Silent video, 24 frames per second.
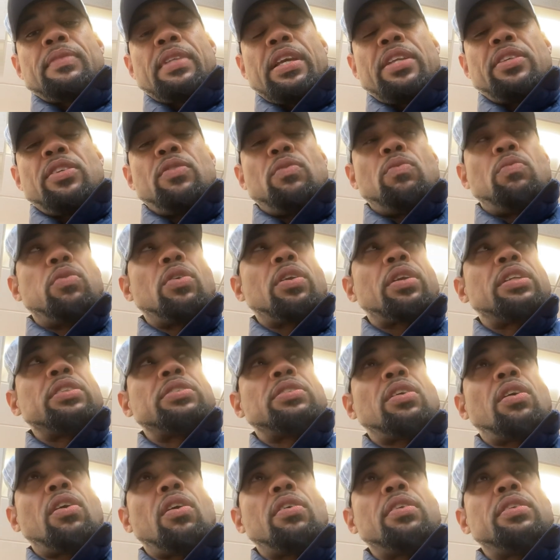And you work as
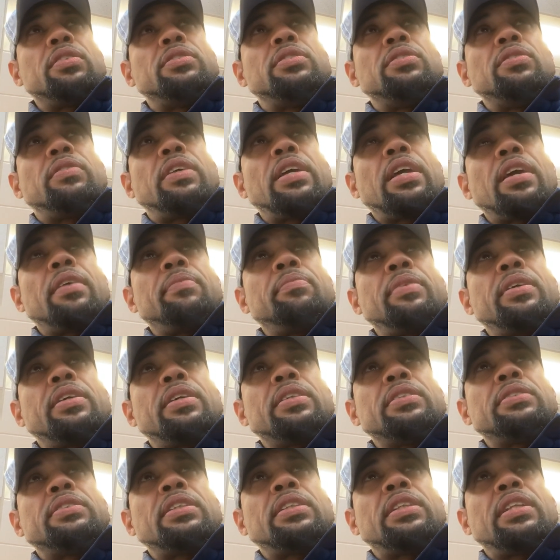hard as you can,
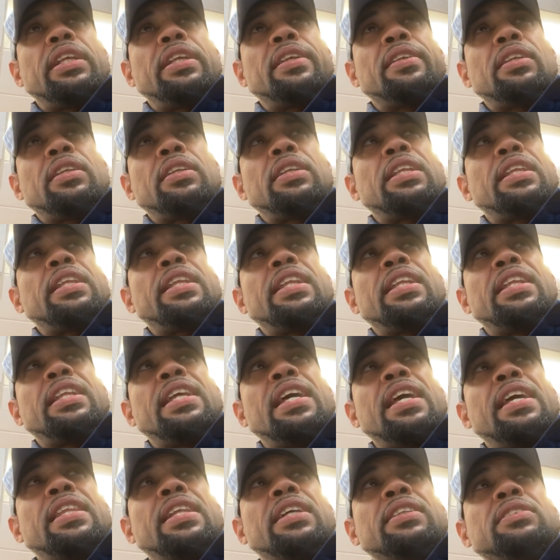because at the end of the
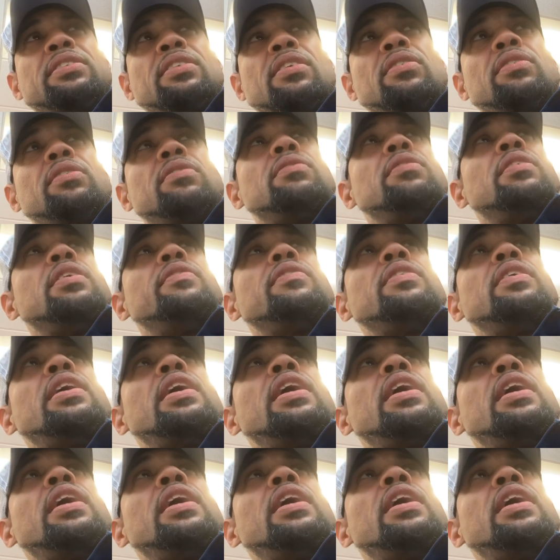day, that's all you ever